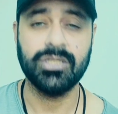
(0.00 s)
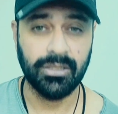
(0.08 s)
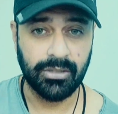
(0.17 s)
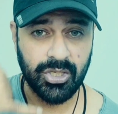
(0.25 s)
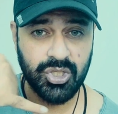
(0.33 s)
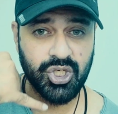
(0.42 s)

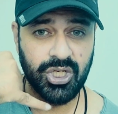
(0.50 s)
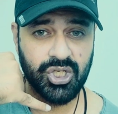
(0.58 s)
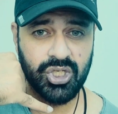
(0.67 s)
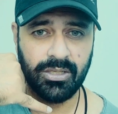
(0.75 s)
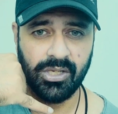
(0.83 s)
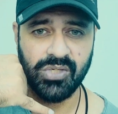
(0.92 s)
This
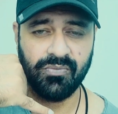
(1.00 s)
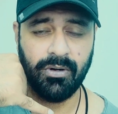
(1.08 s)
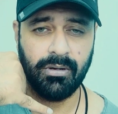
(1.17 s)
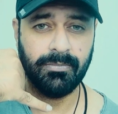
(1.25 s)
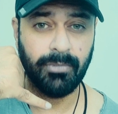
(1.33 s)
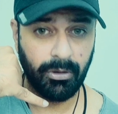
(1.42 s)
gesture is
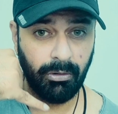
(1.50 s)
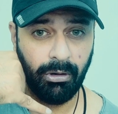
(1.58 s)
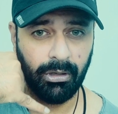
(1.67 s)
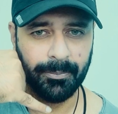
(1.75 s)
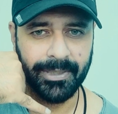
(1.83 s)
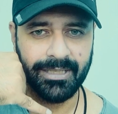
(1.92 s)
for
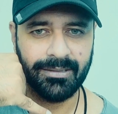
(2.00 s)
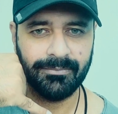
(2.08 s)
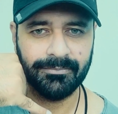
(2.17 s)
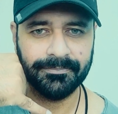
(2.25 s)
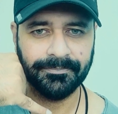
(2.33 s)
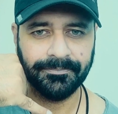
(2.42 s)
call me.
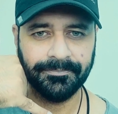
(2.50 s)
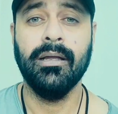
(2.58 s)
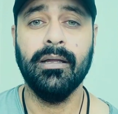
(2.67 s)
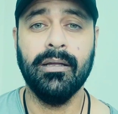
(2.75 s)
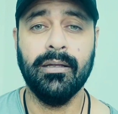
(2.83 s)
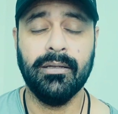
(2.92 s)

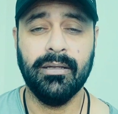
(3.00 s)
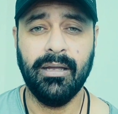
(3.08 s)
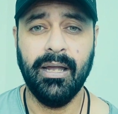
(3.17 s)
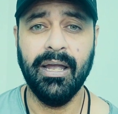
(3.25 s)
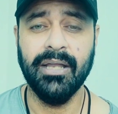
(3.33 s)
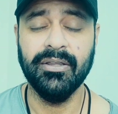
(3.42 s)

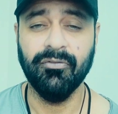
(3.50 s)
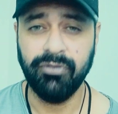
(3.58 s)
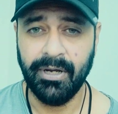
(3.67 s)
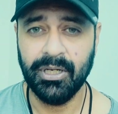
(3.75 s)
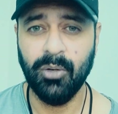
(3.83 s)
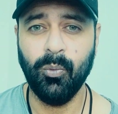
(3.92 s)
And the
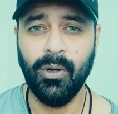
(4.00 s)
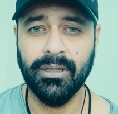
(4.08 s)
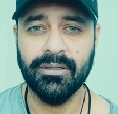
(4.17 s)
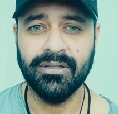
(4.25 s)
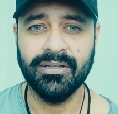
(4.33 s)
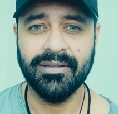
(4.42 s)
final
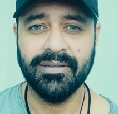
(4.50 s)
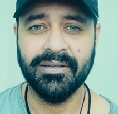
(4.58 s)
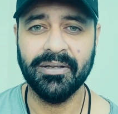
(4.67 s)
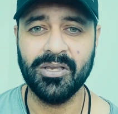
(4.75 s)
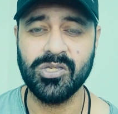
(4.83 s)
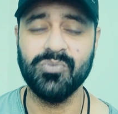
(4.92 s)
one
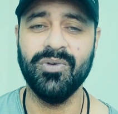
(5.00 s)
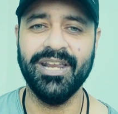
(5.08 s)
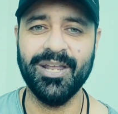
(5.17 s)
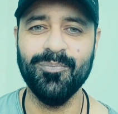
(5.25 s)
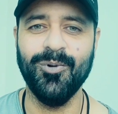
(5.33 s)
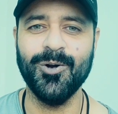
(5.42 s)
is very
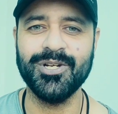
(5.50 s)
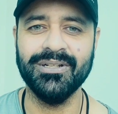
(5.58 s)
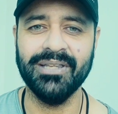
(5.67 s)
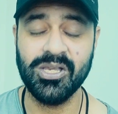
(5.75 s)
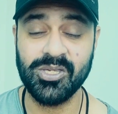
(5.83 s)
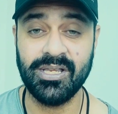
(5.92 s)
important,
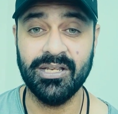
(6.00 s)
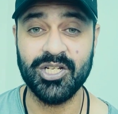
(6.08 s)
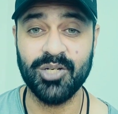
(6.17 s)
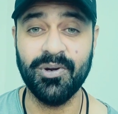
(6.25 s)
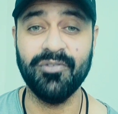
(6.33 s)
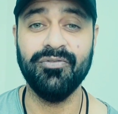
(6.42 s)
that's a
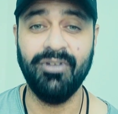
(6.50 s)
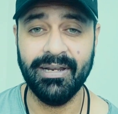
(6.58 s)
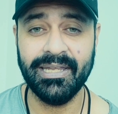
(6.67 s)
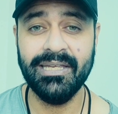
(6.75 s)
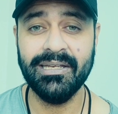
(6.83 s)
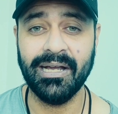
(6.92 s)
little bit
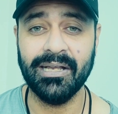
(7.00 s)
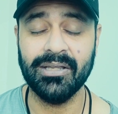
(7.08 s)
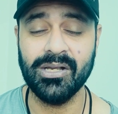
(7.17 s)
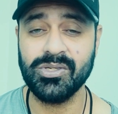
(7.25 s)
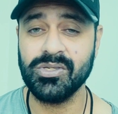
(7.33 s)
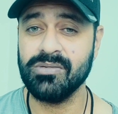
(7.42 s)
funny, and
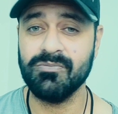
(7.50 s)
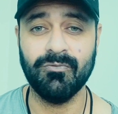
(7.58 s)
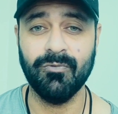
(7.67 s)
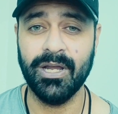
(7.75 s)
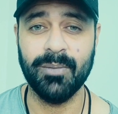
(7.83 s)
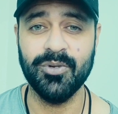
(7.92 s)
that's
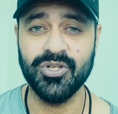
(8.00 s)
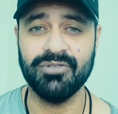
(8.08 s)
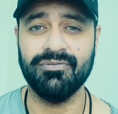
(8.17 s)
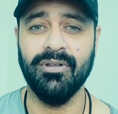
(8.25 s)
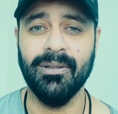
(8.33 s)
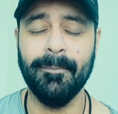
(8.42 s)
very
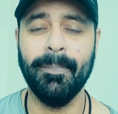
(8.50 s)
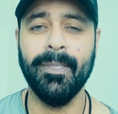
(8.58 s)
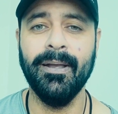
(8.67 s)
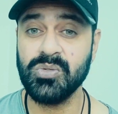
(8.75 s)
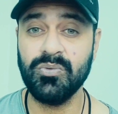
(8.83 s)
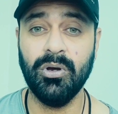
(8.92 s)
beautiful.
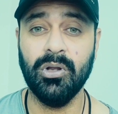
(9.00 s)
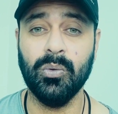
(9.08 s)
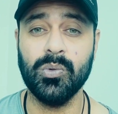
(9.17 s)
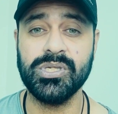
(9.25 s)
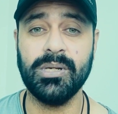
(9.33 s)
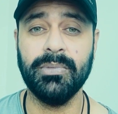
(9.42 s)
We all know
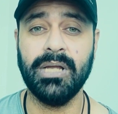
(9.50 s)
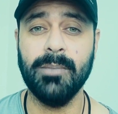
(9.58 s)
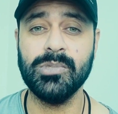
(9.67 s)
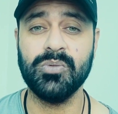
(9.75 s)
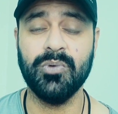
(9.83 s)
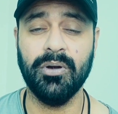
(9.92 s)

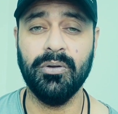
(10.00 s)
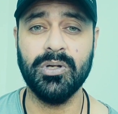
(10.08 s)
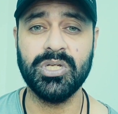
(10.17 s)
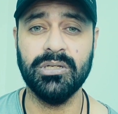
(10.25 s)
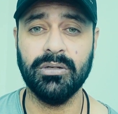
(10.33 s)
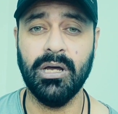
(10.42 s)
sometimes we are not
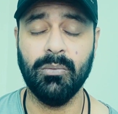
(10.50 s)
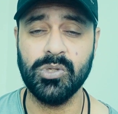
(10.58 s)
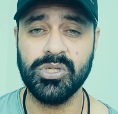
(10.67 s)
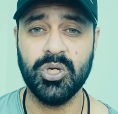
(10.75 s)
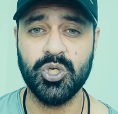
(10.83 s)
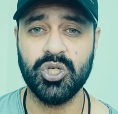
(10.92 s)
in
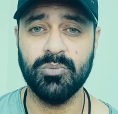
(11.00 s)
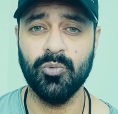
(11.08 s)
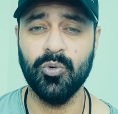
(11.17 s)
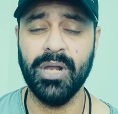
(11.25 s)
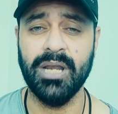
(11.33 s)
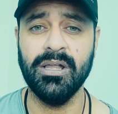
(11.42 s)
conversation
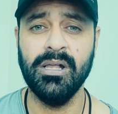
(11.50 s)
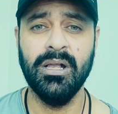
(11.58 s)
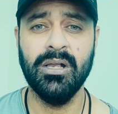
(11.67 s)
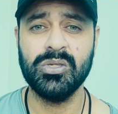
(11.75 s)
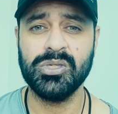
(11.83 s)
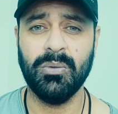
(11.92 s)
mood and
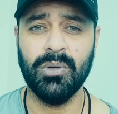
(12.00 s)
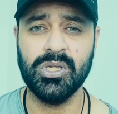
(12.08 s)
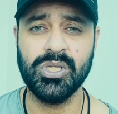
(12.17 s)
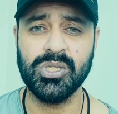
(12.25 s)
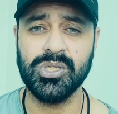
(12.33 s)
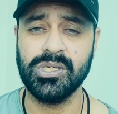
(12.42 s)
someone is
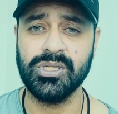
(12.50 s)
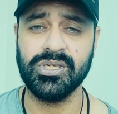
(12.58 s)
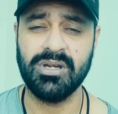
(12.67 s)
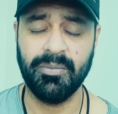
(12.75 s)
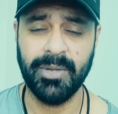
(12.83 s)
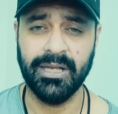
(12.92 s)
just
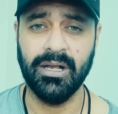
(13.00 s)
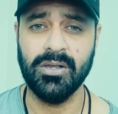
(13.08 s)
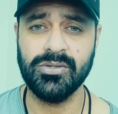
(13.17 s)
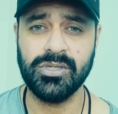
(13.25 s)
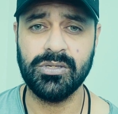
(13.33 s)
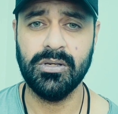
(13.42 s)
disturbing
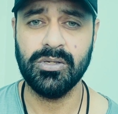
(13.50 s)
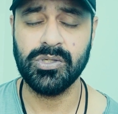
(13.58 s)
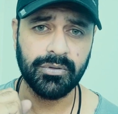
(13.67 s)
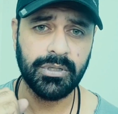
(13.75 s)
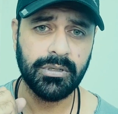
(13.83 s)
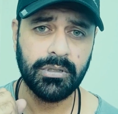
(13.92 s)
us.
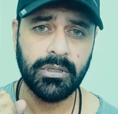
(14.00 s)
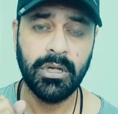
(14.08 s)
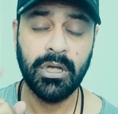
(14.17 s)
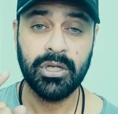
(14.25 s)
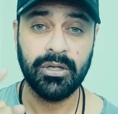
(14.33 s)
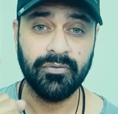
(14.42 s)
So
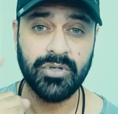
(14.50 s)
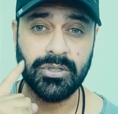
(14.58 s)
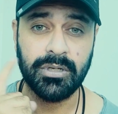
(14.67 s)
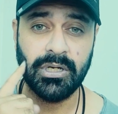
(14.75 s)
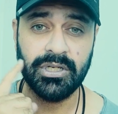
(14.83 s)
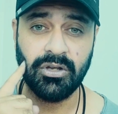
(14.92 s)
you have to
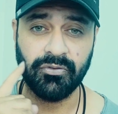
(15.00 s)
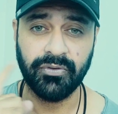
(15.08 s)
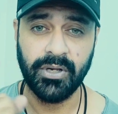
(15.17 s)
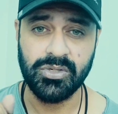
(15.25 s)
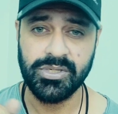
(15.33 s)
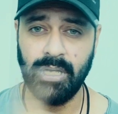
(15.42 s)
turn your
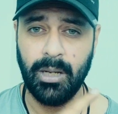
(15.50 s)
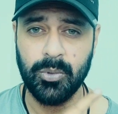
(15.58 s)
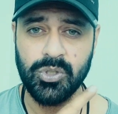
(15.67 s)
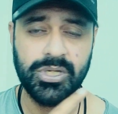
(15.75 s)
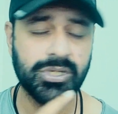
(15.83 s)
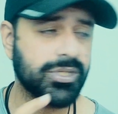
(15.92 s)
face
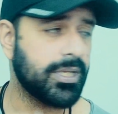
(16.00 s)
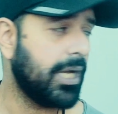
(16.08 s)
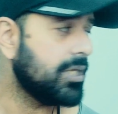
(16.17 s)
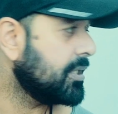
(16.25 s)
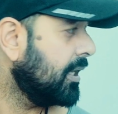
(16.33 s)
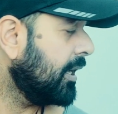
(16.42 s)
opposite
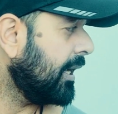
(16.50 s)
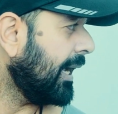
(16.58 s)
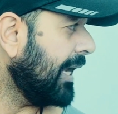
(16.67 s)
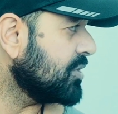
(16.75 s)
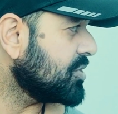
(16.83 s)
side and